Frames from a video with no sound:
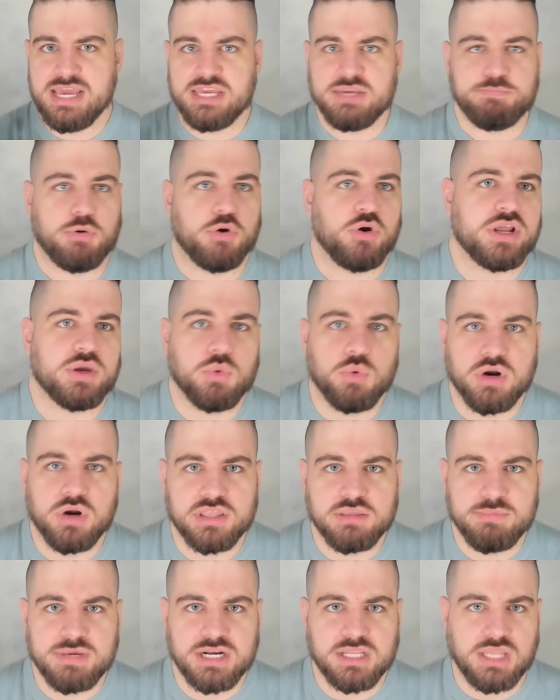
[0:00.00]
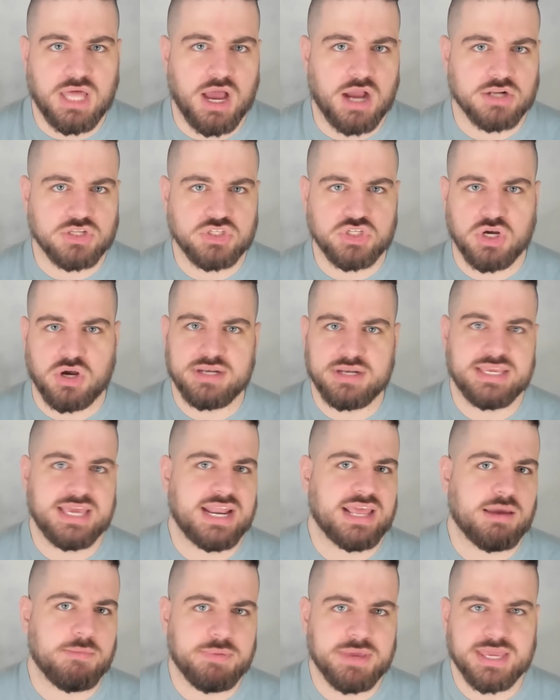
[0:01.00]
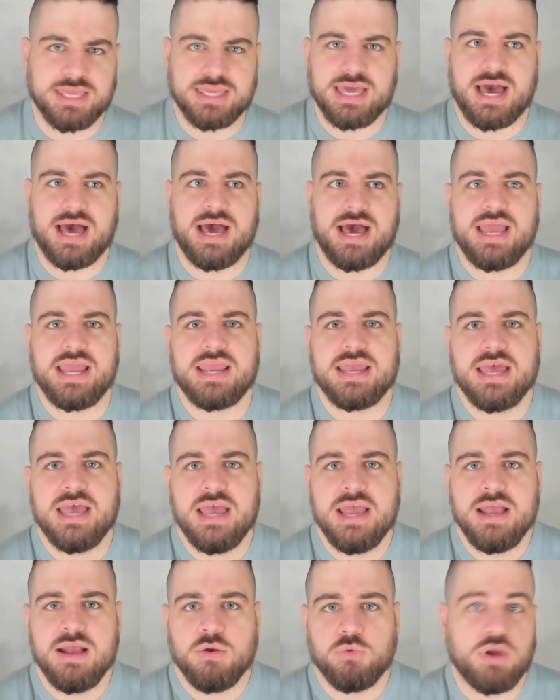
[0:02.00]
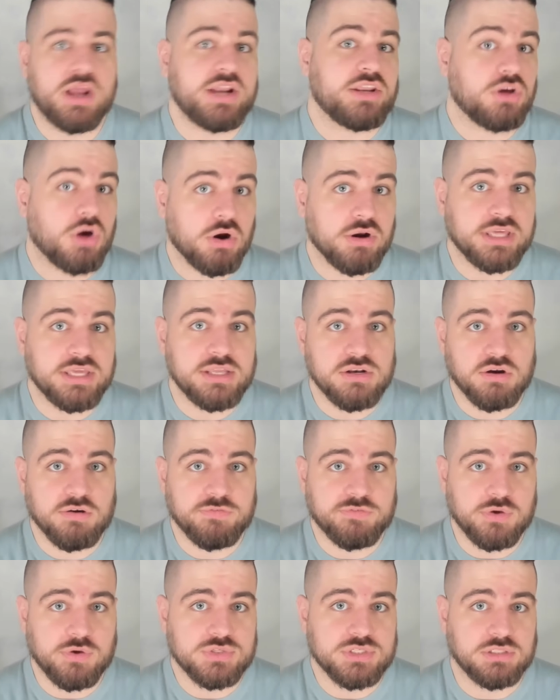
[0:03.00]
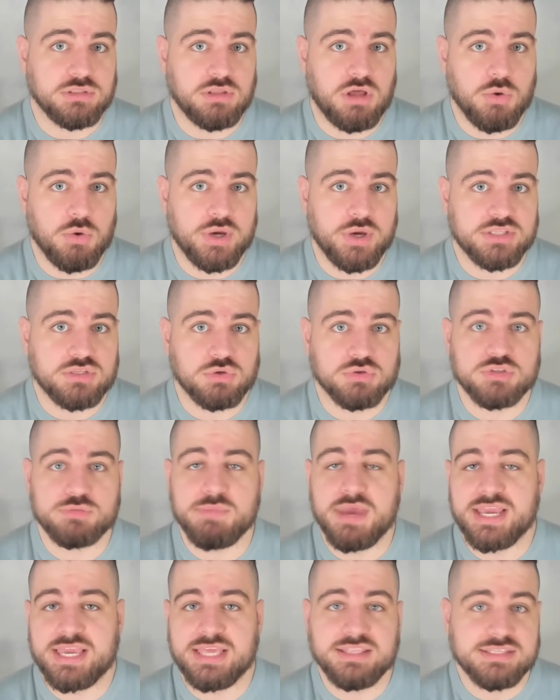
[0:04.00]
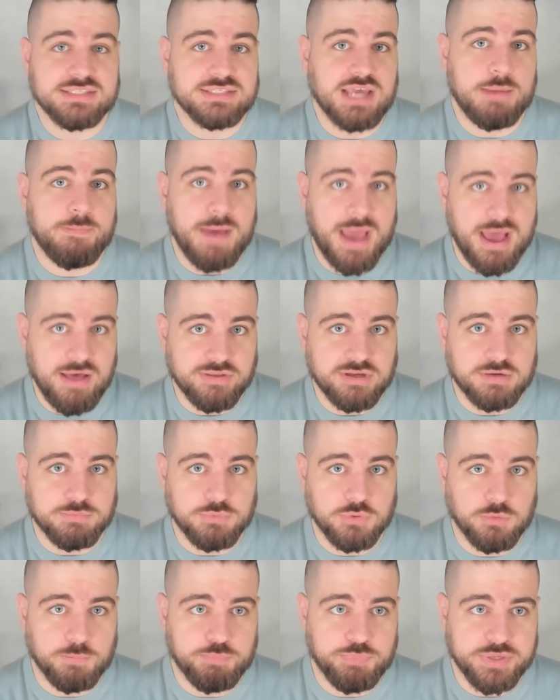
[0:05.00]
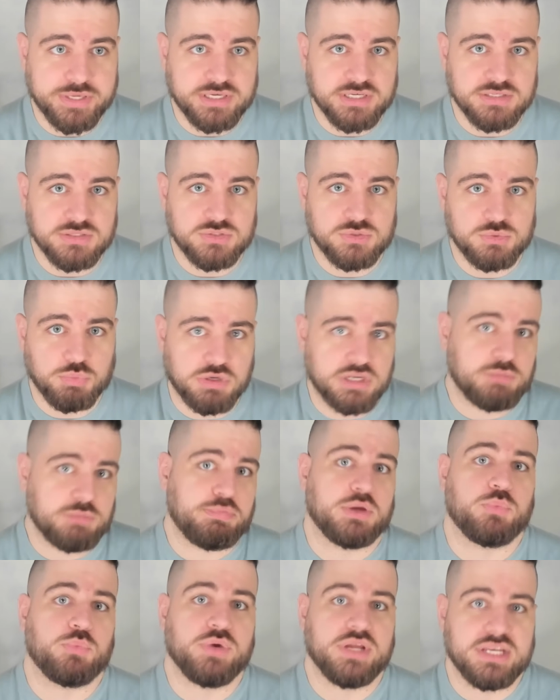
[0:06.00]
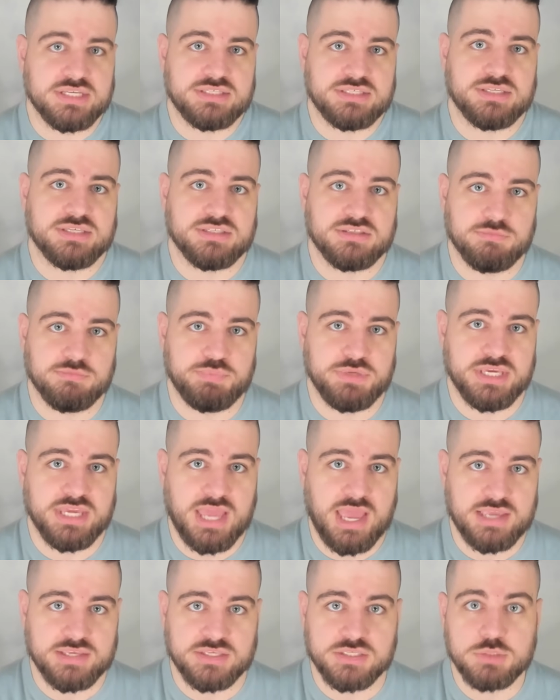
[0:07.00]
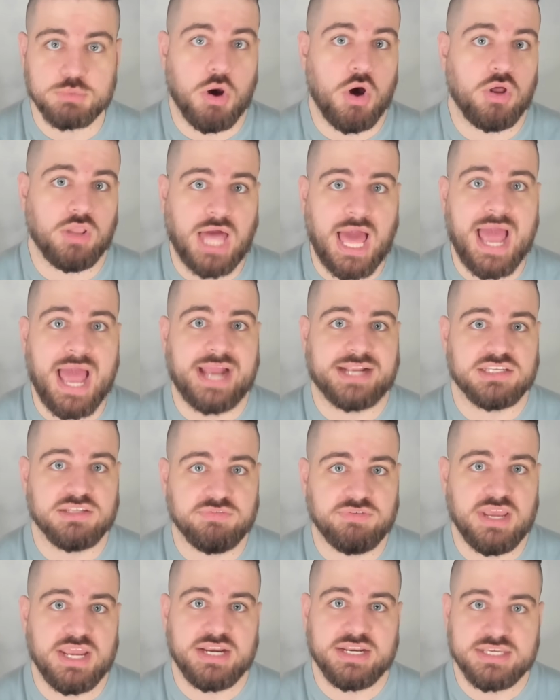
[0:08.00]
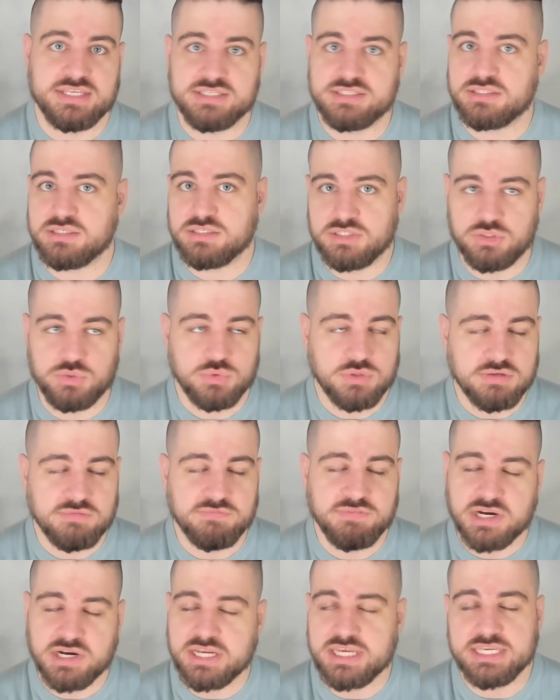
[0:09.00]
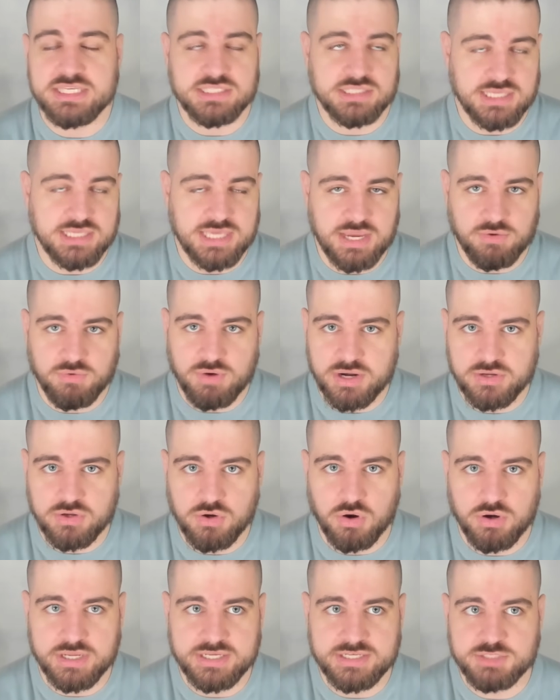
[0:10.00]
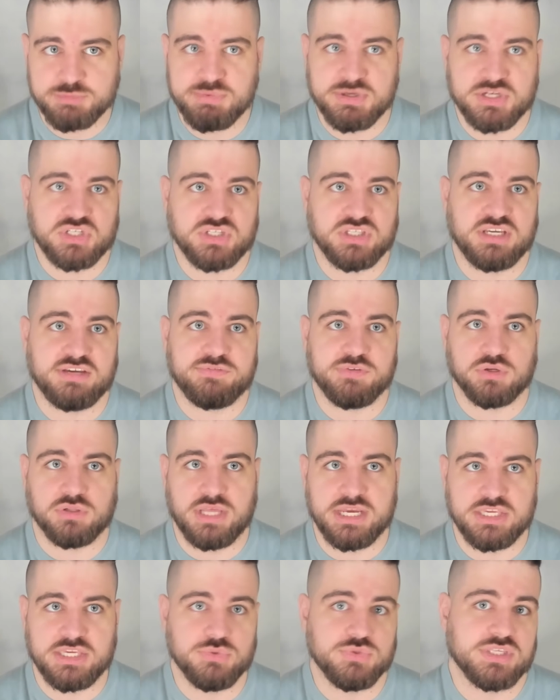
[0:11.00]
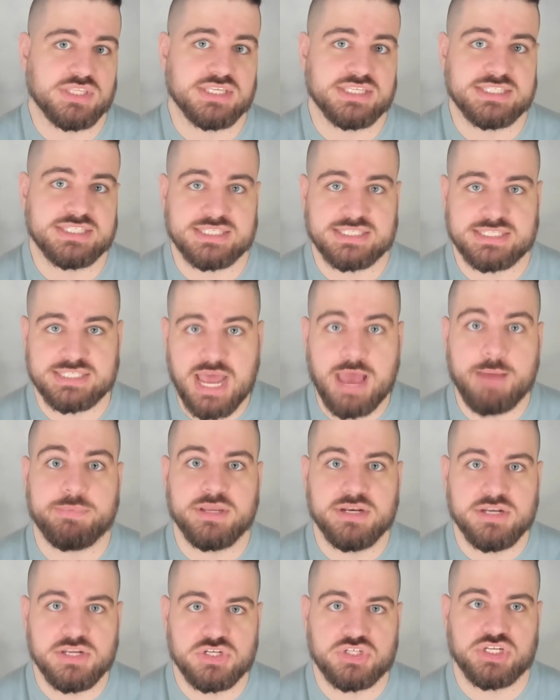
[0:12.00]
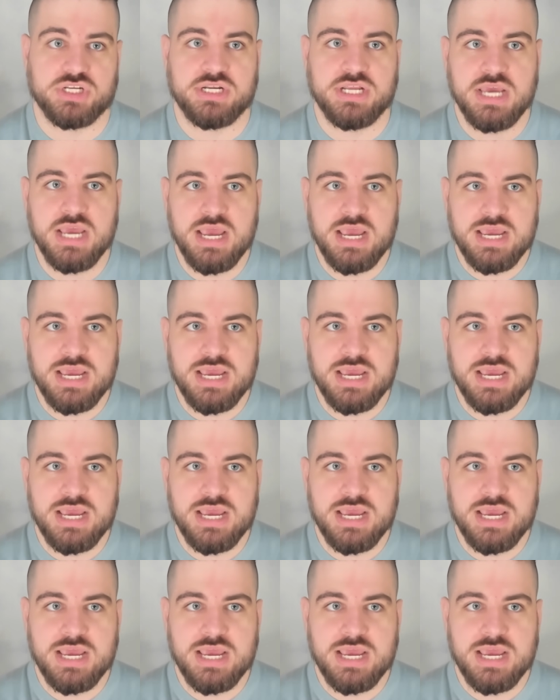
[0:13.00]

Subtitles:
putting one of them in a Lockjaw and getting a big guy. Red Guardian nerf goes a long way towards making this guy palatable, because one of the big weaknesses of being a small activate is that you can very easily get Red Guardian, especially if you're like using this as a snap condition.